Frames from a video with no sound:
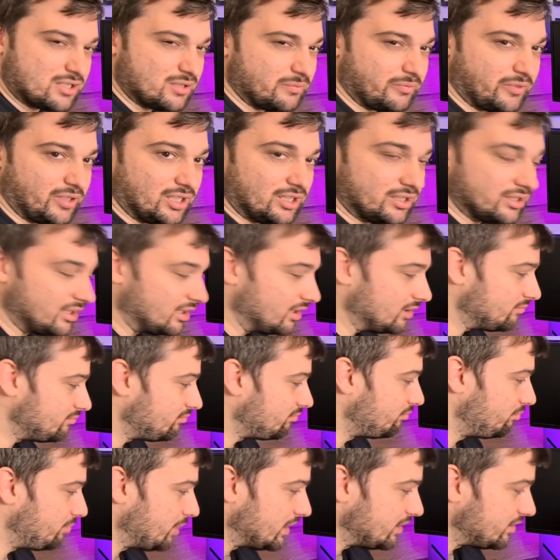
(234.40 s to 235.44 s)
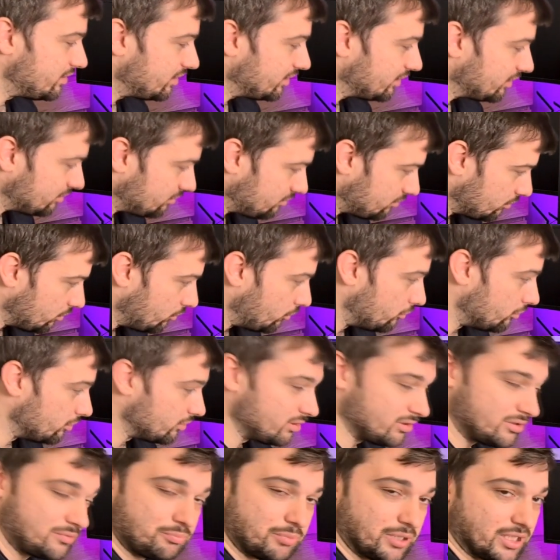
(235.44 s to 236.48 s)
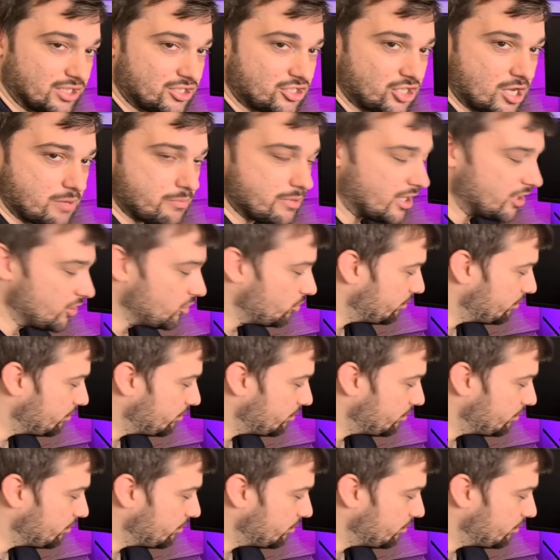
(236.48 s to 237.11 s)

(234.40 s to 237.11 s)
something like that. Bend it, or a bit of sheet metal,